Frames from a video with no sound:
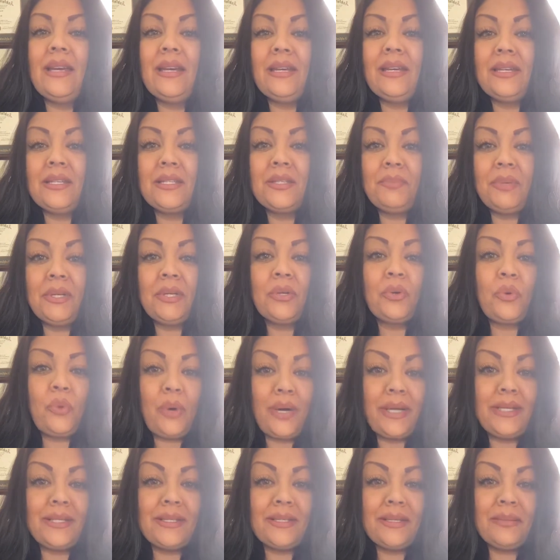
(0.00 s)
It's been
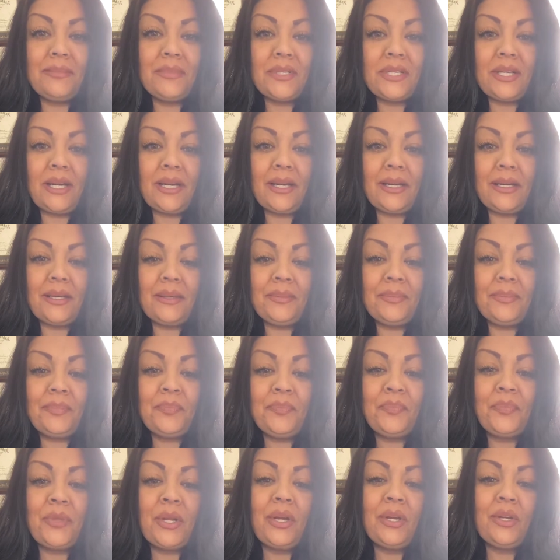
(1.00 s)
quite some
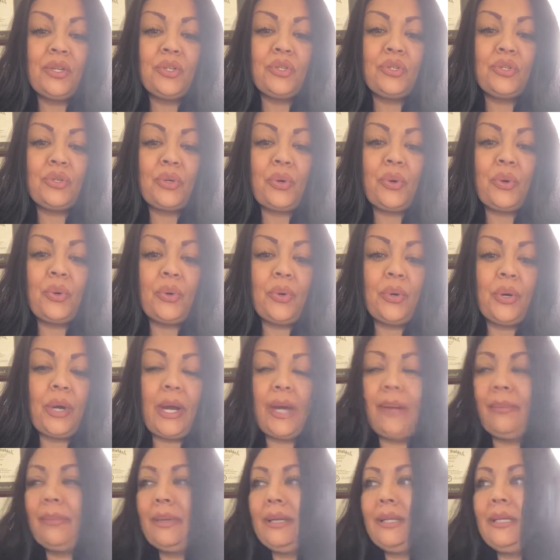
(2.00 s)
time. So
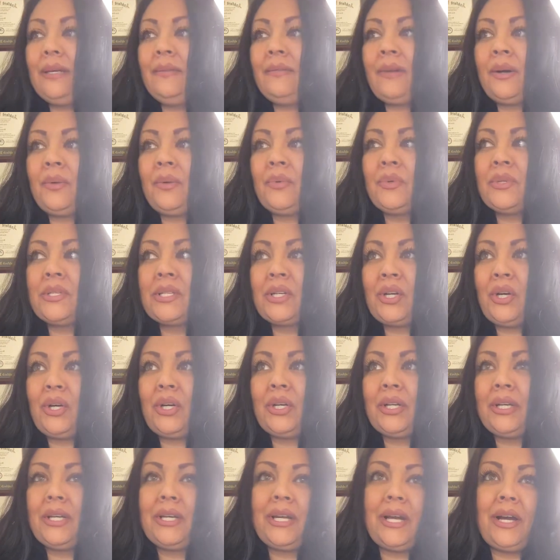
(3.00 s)
I believe I was
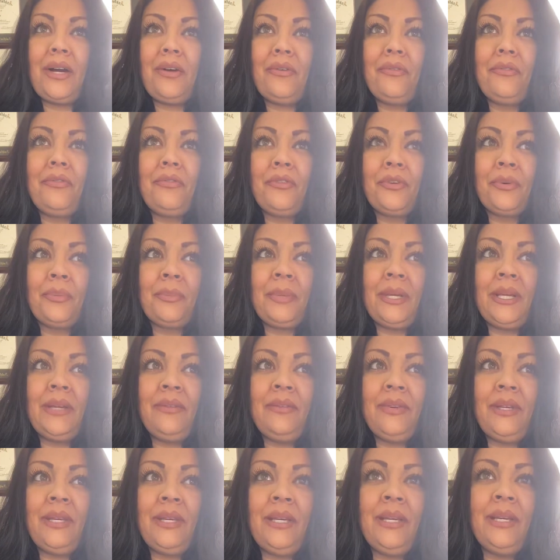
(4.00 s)
gone and out for
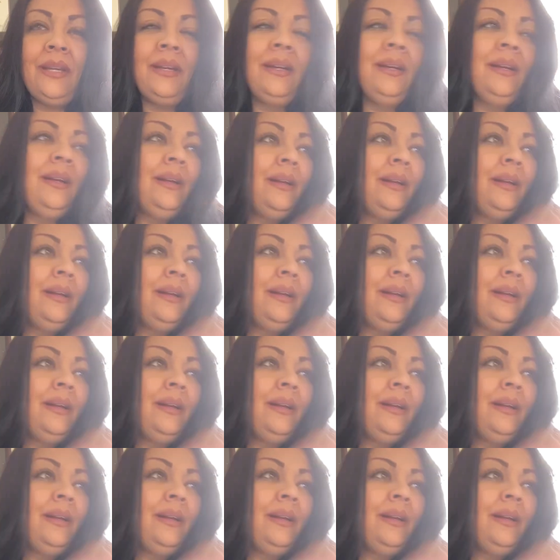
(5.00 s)
maybe